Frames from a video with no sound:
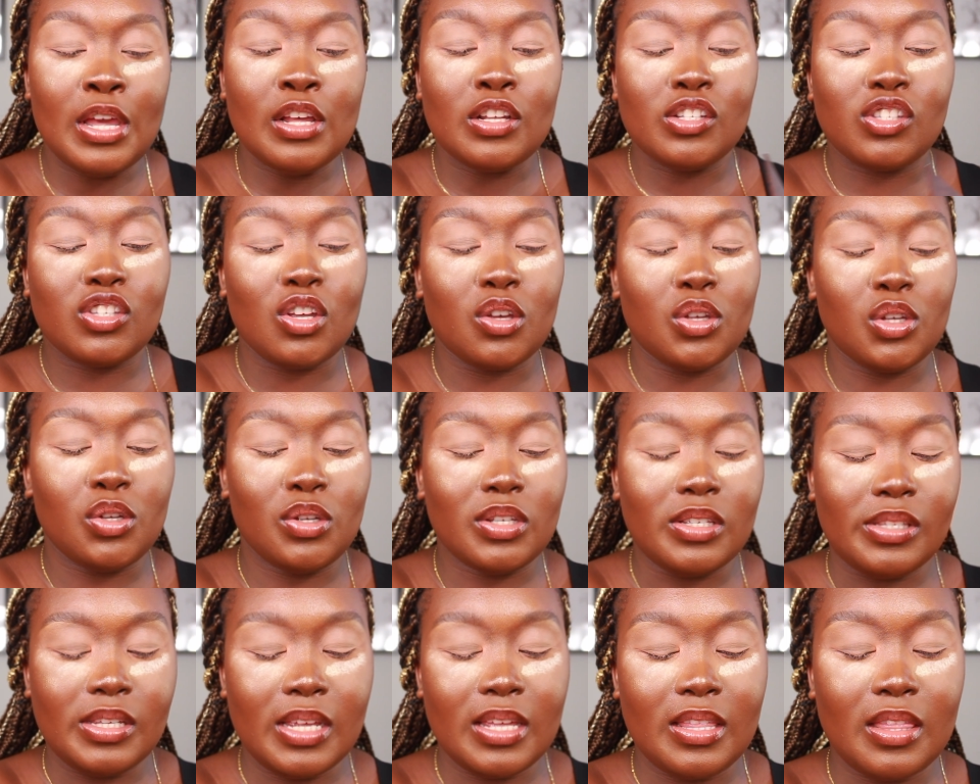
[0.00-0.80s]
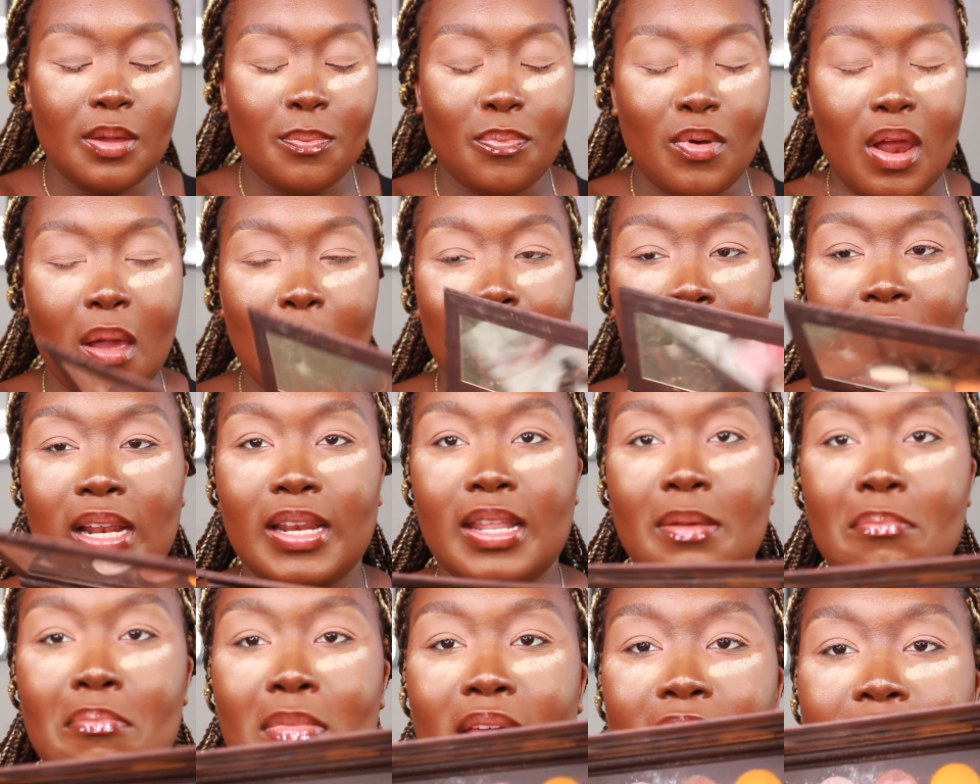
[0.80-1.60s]
So using the Brown
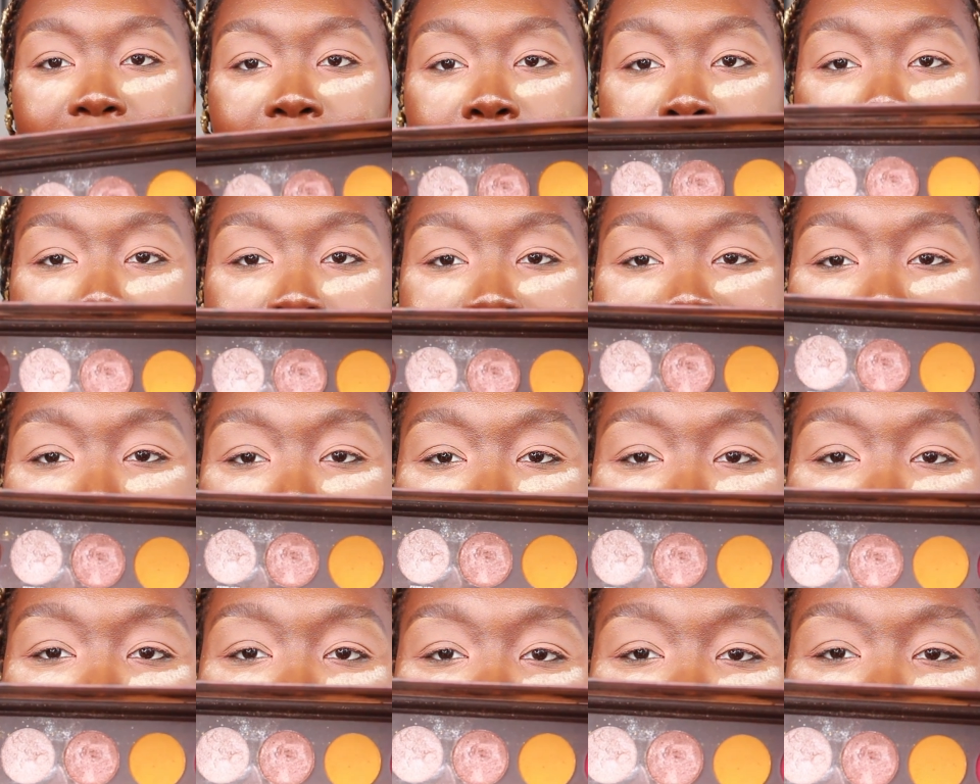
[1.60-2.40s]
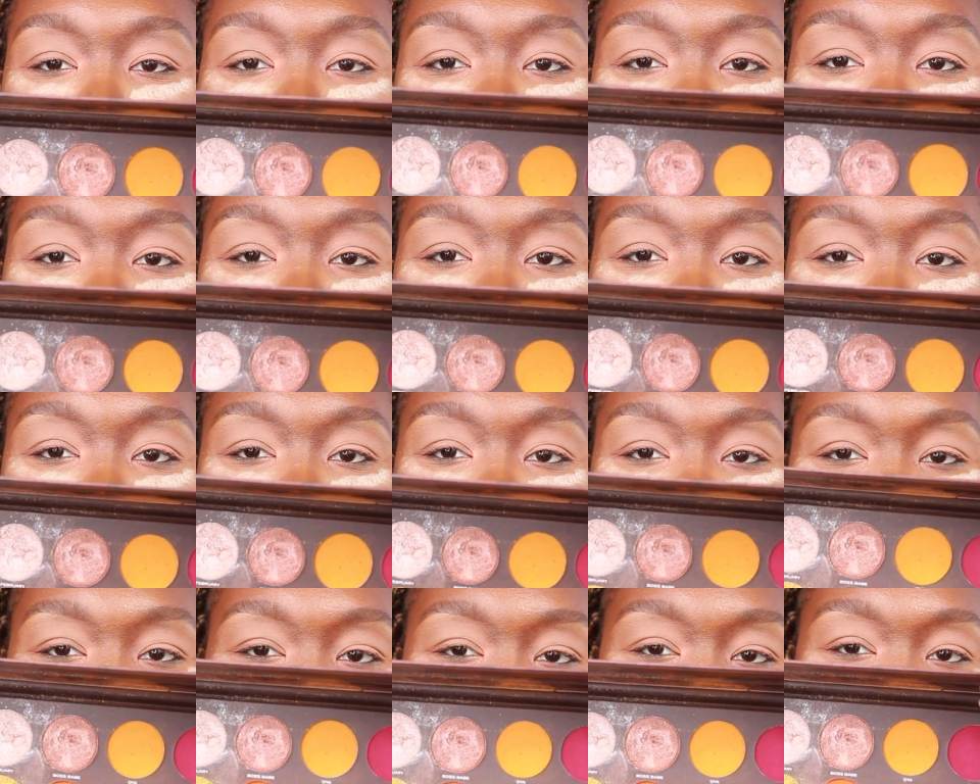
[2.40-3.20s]
Melanin makeup palette, I'm just gonna
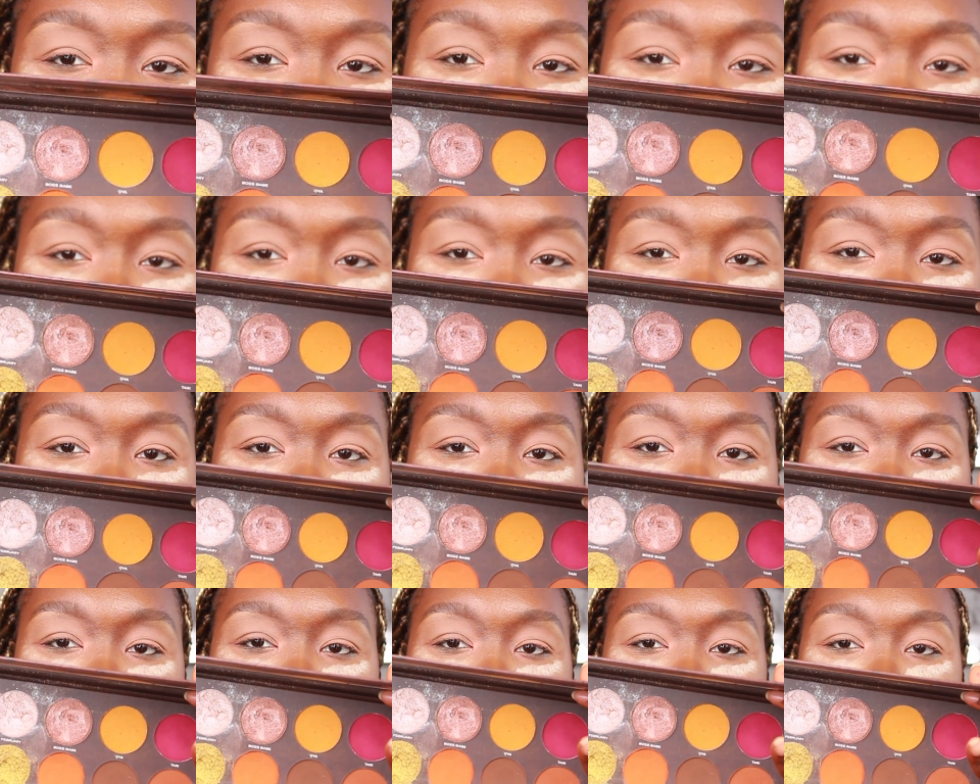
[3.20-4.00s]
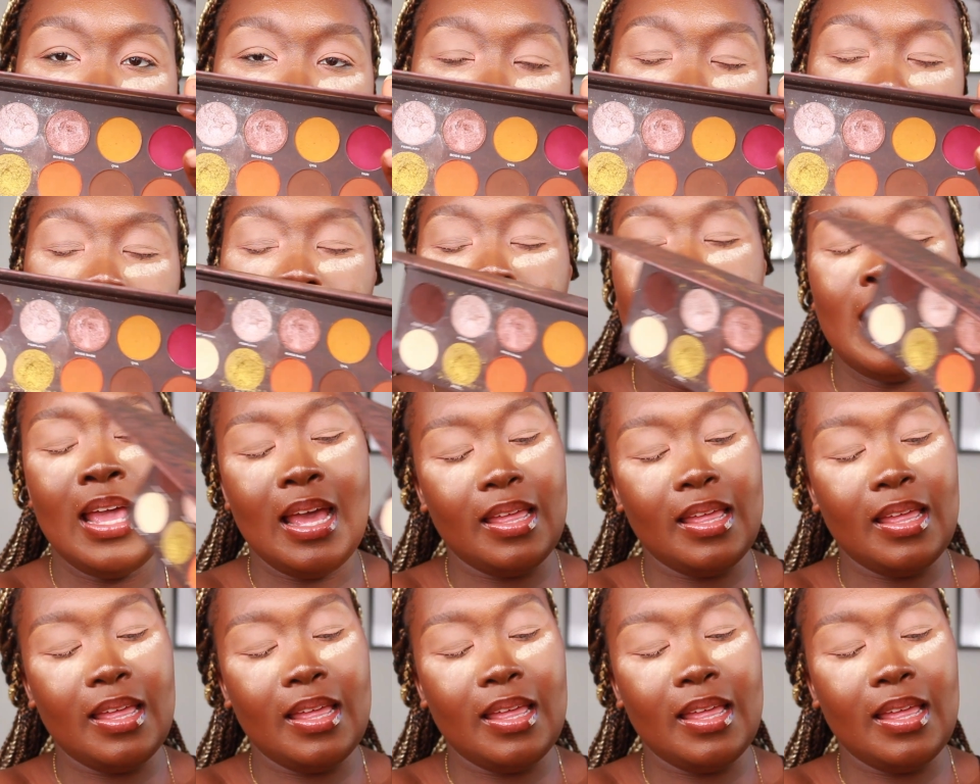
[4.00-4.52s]
take this shade Ohima,